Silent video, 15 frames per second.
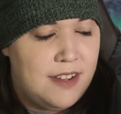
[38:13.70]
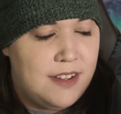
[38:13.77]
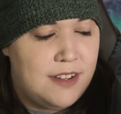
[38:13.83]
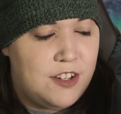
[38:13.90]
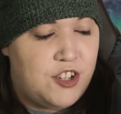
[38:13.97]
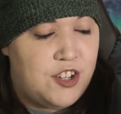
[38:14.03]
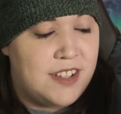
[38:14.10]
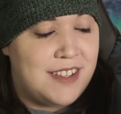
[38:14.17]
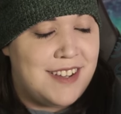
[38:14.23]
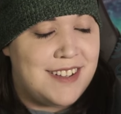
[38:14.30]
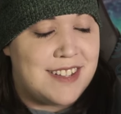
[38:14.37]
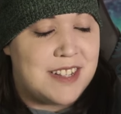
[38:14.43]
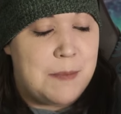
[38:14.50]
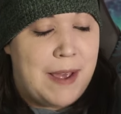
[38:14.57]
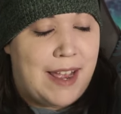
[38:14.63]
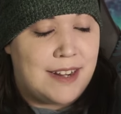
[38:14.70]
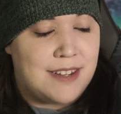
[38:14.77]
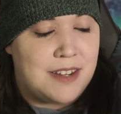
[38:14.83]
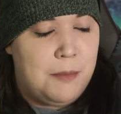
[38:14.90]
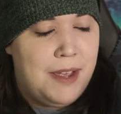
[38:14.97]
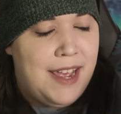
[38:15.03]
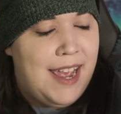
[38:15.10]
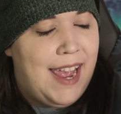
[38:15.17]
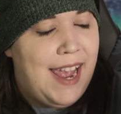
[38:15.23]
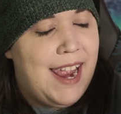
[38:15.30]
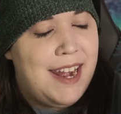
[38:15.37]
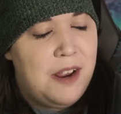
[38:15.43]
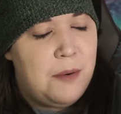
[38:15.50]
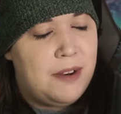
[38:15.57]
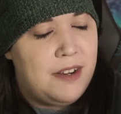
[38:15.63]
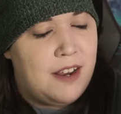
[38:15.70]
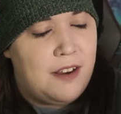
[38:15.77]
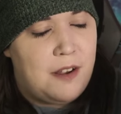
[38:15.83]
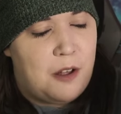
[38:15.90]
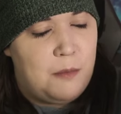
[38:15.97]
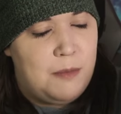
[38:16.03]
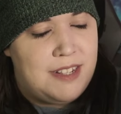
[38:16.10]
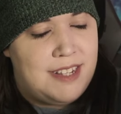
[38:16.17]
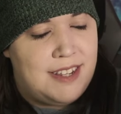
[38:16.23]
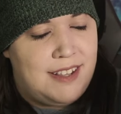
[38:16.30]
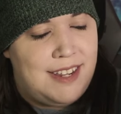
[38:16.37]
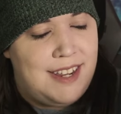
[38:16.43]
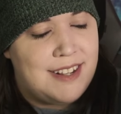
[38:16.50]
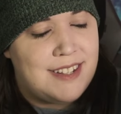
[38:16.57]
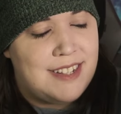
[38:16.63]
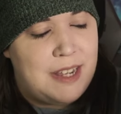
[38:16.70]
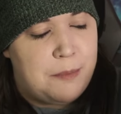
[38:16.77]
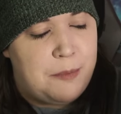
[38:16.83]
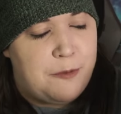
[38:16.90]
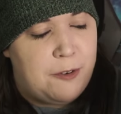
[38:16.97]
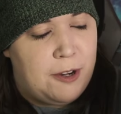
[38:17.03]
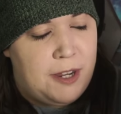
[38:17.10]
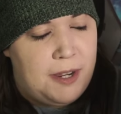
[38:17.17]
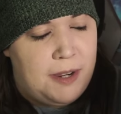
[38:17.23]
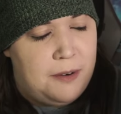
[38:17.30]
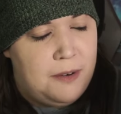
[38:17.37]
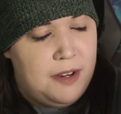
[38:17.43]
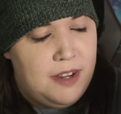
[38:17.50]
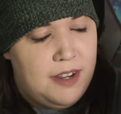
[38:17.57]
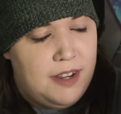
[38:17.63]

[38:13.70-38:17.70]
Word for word: Jin Ling smacked him. "Anyone can call me silly except for you.